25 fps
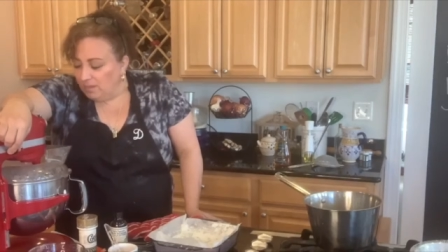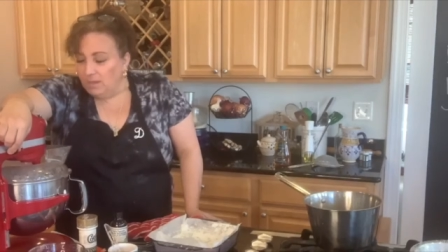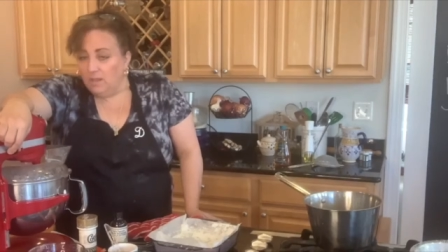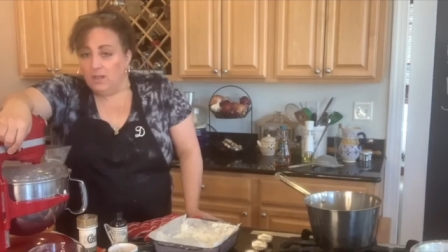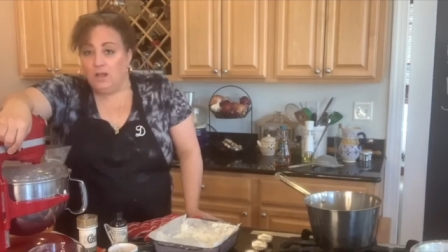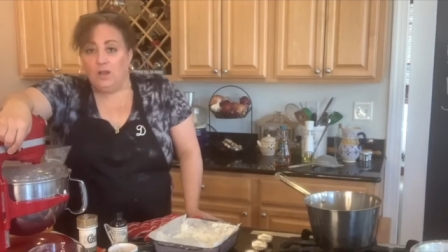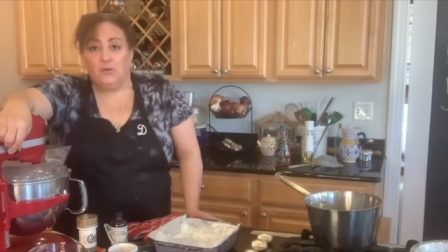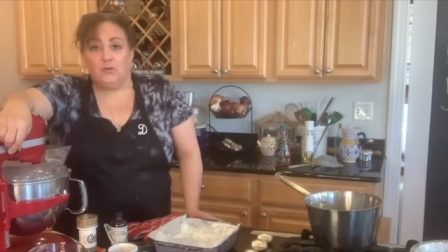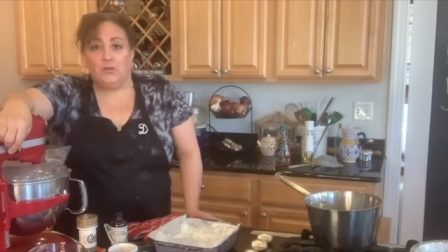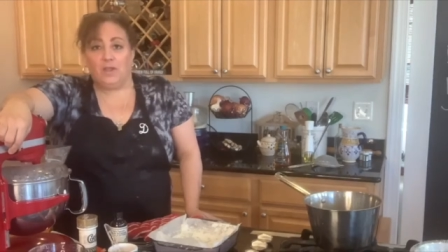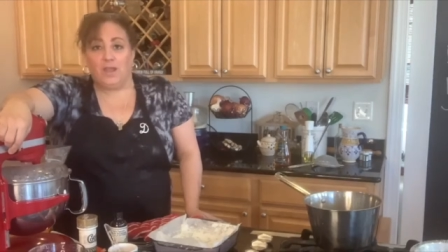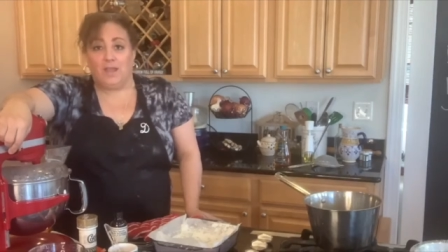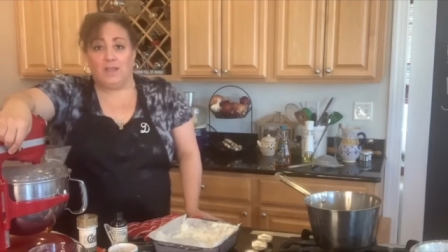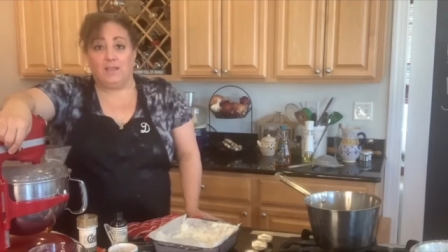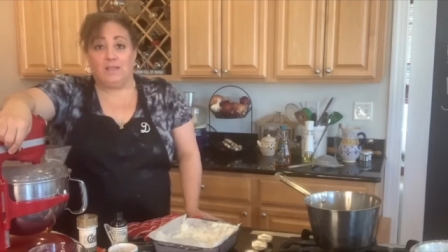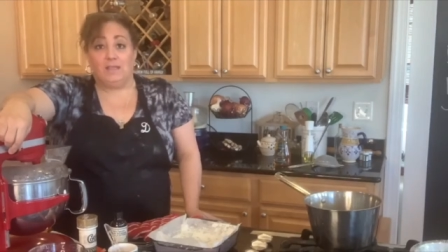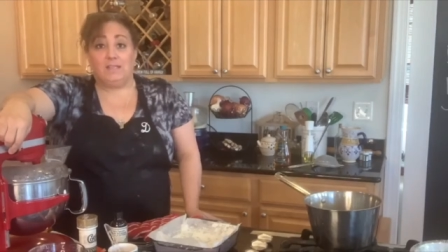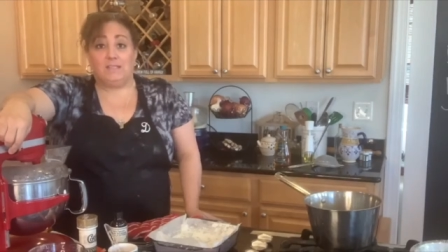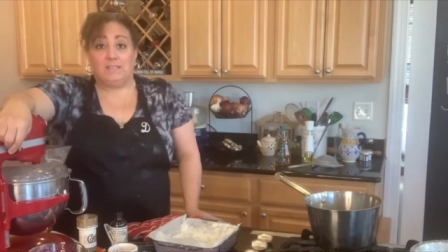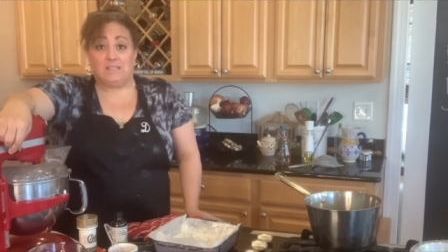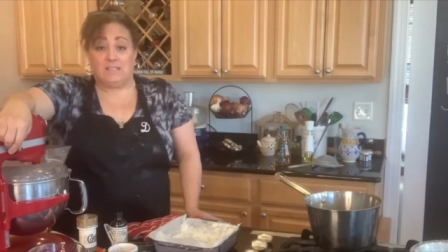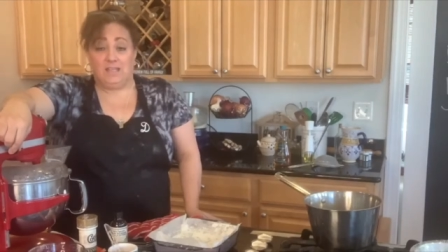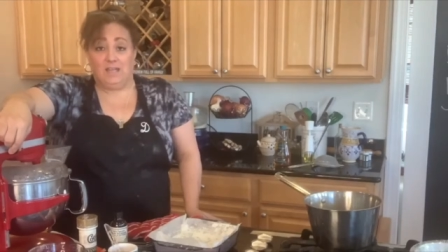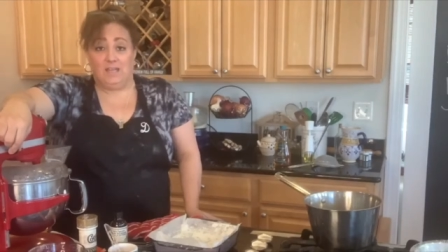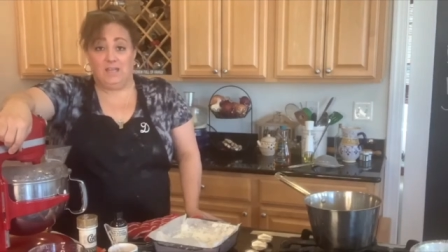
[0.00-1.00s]
Okay,
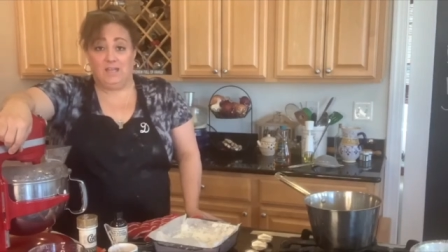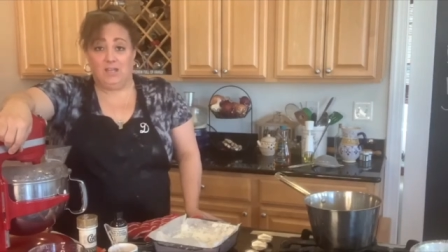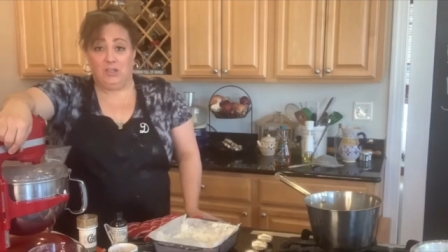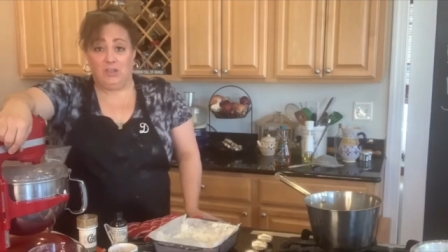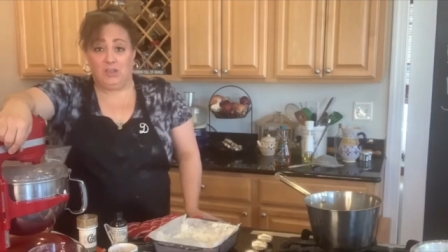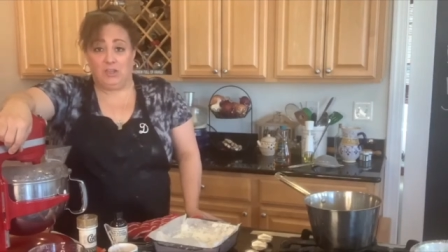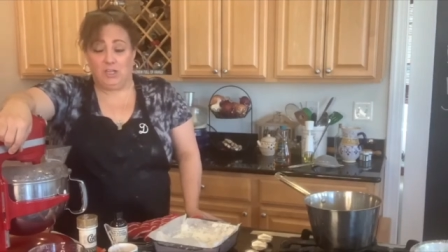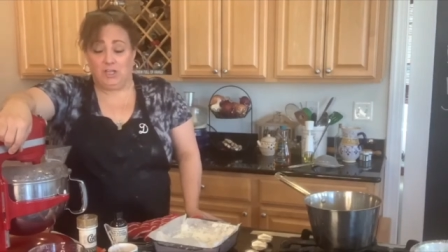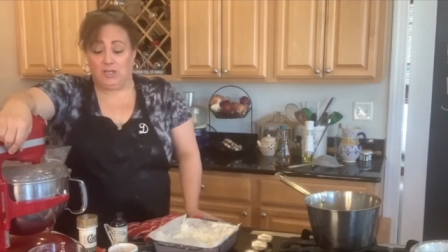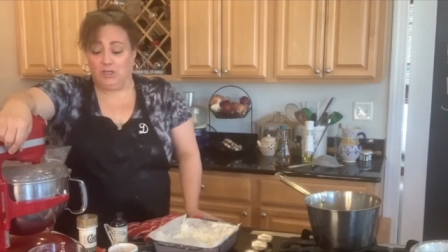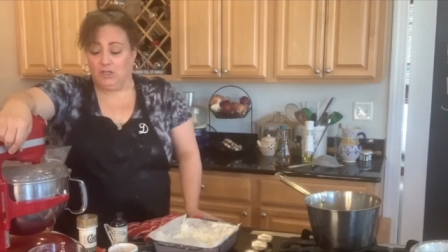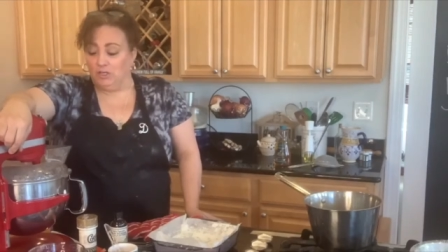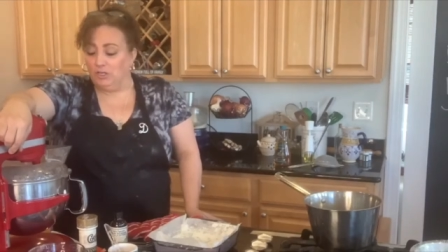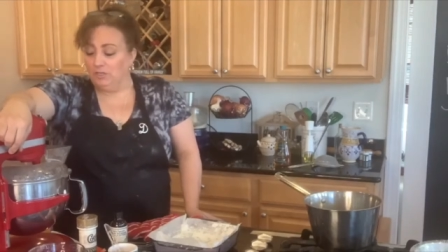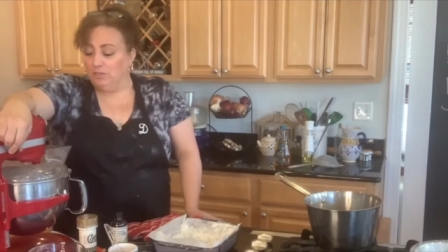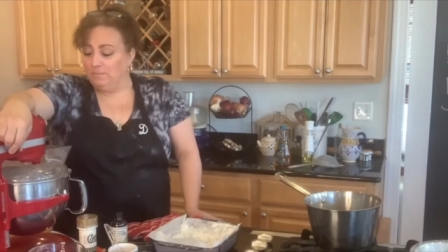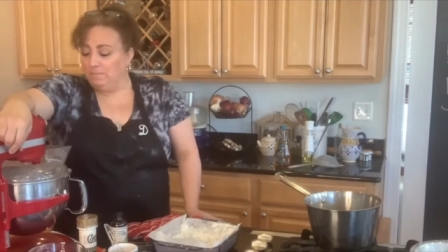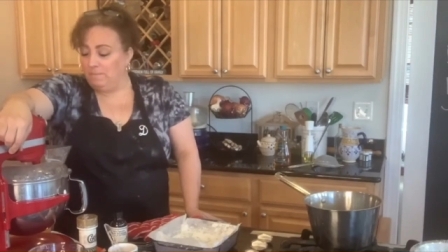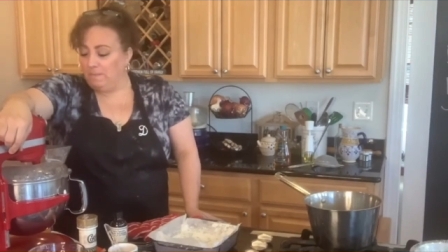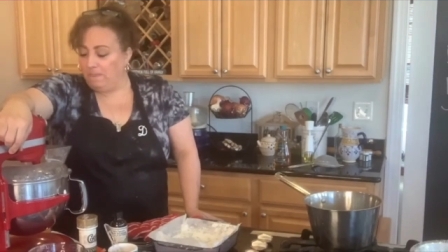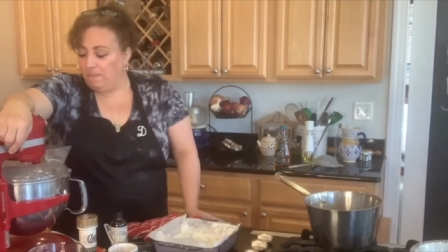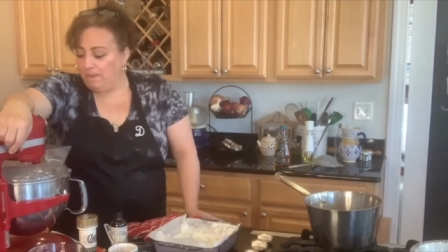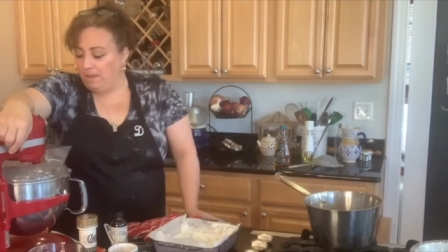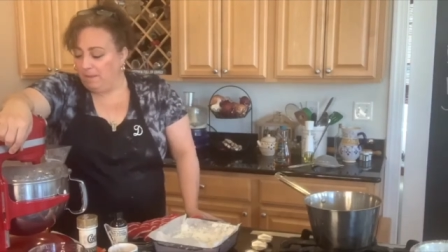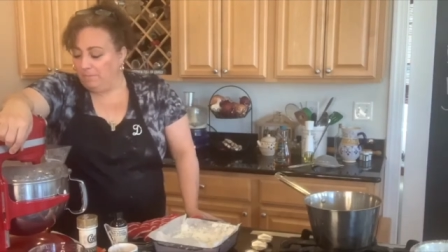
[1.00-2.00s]
it's getting thicker.